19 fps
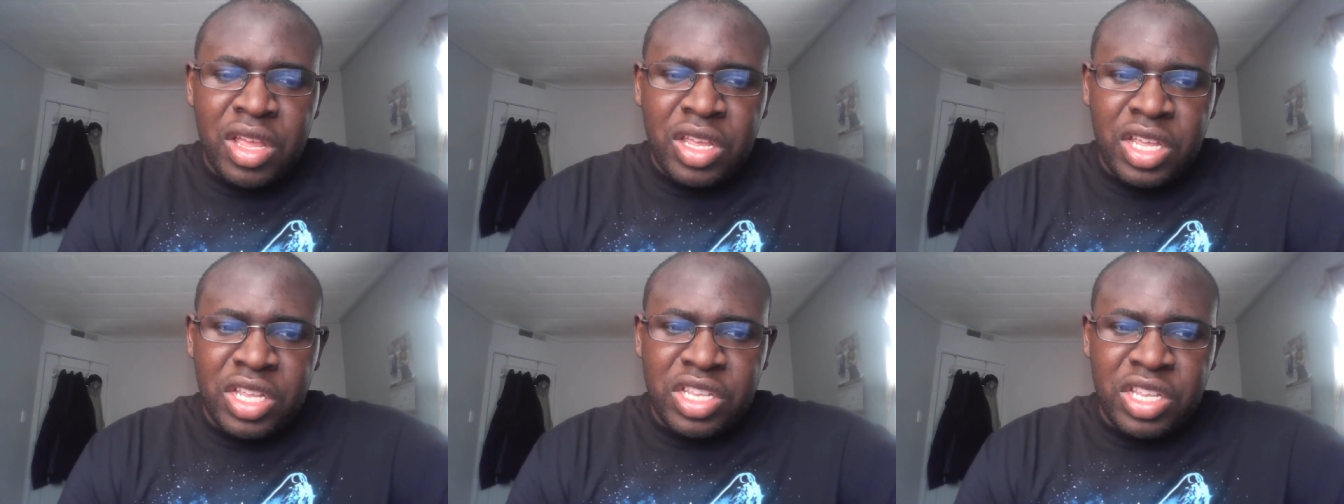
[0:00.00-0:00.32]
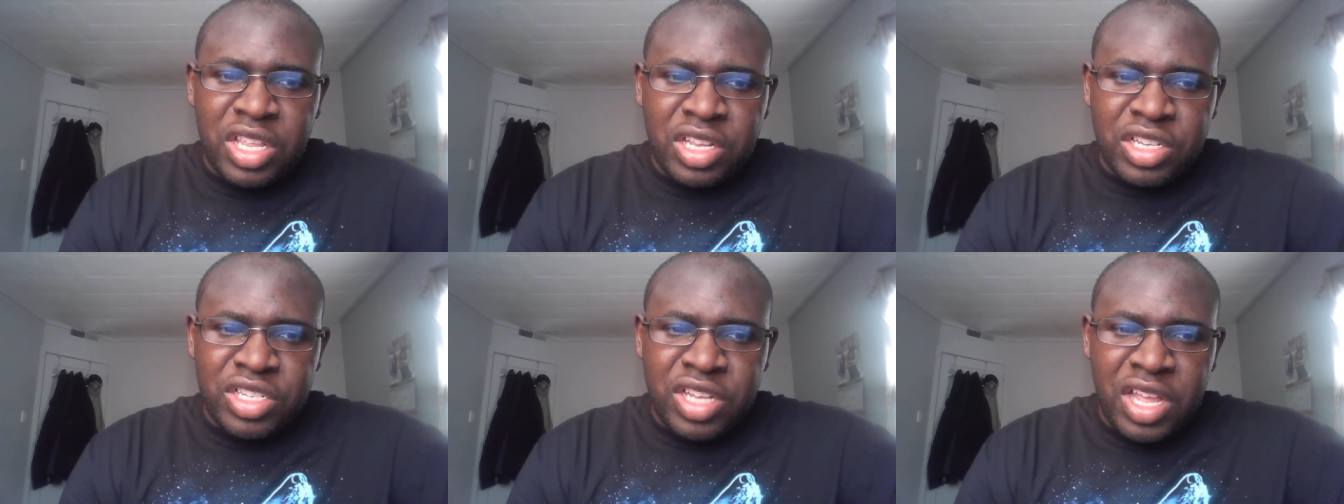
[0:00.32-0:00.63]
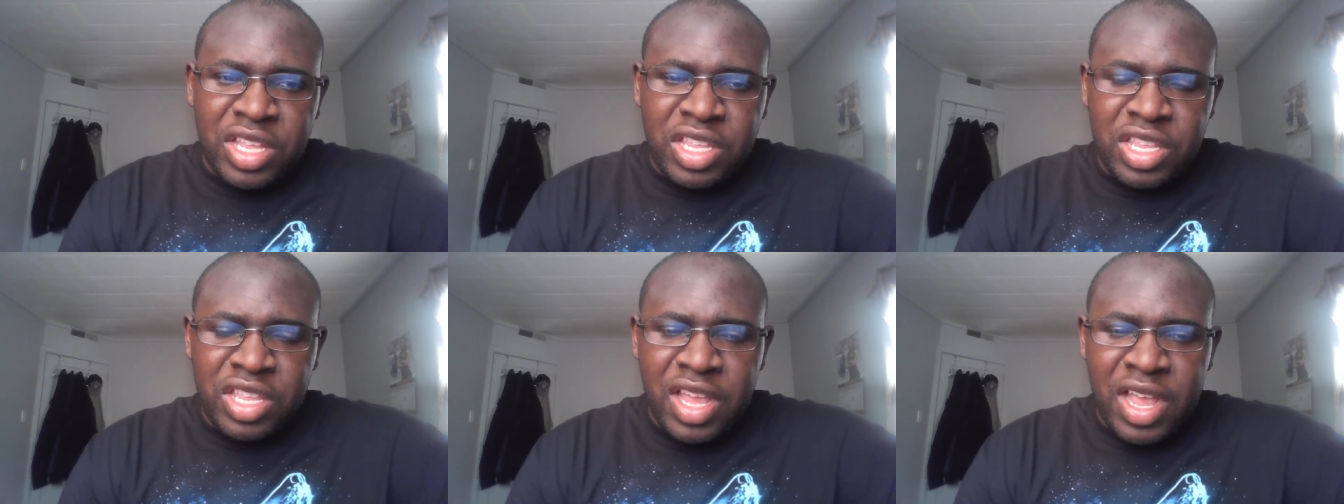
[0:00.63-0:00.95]
gets another shot
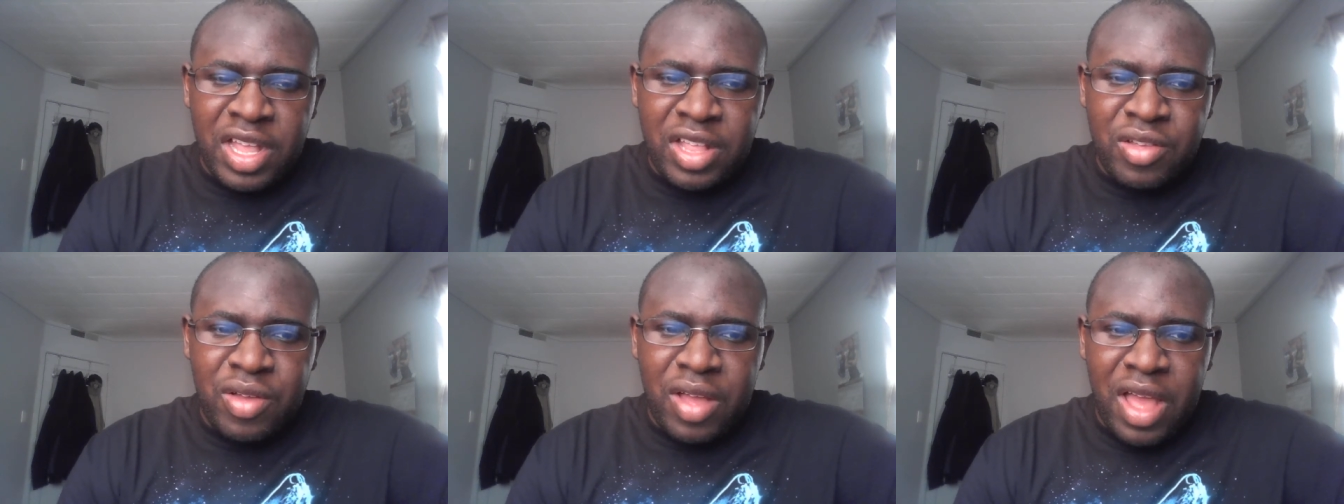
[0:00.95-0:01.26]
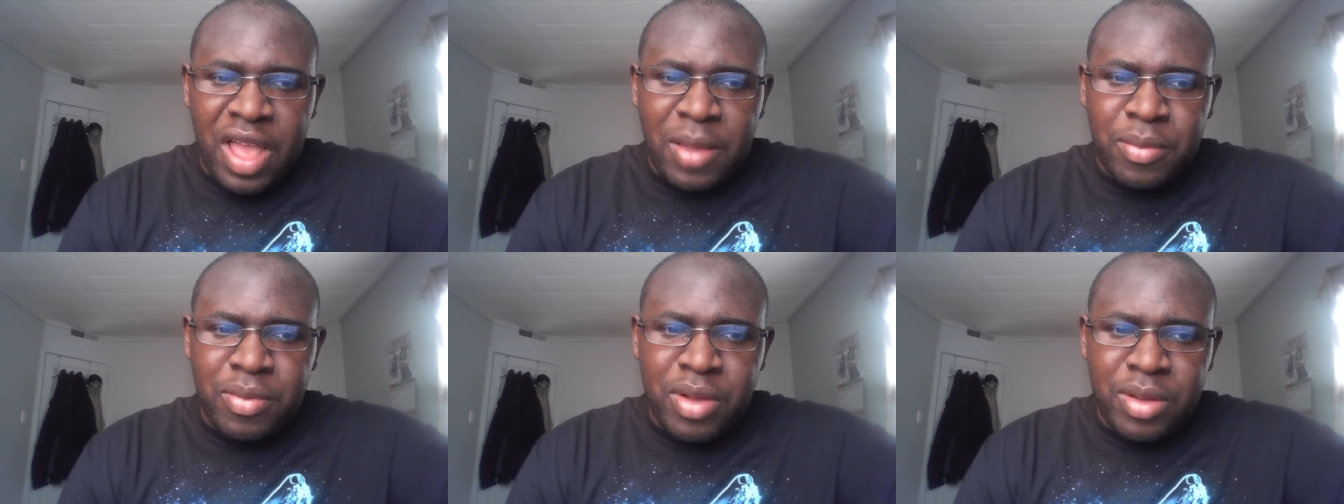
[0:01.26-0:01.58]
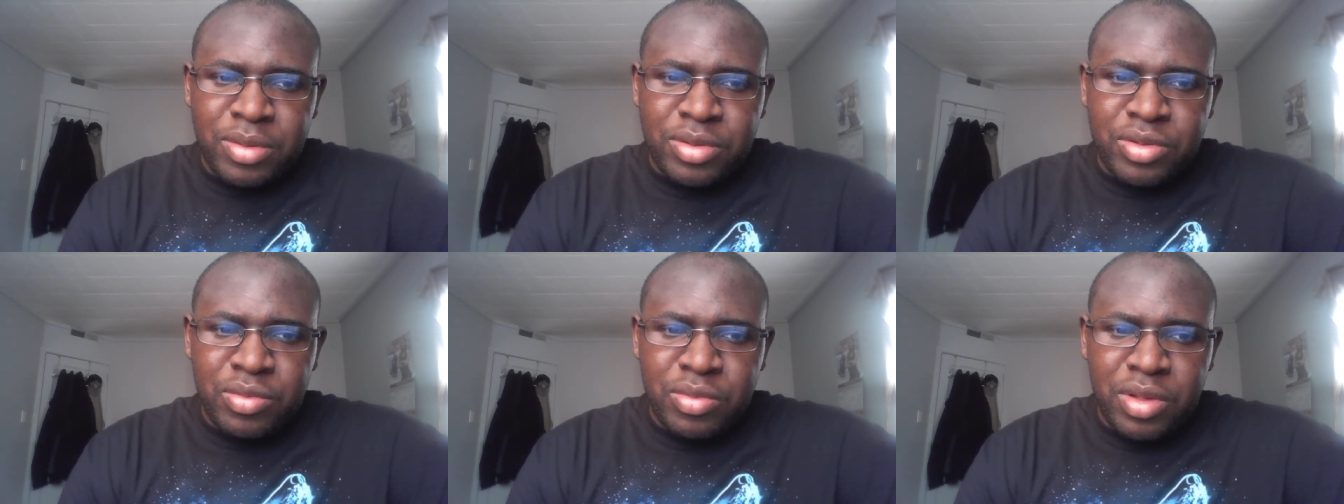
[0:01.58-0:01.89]
at the title, I
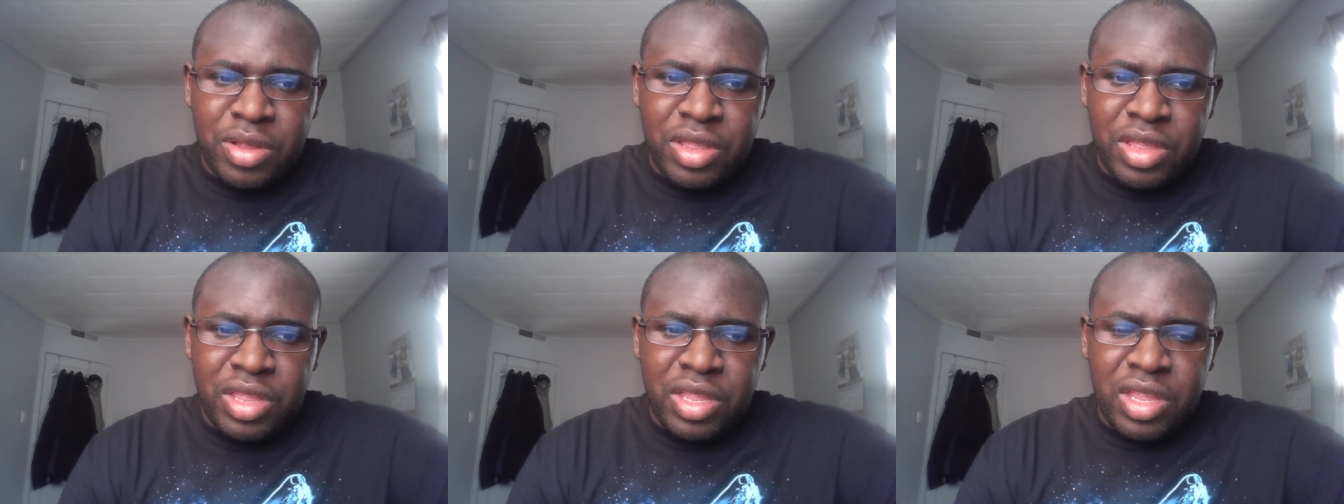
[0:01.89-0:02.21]
promise you one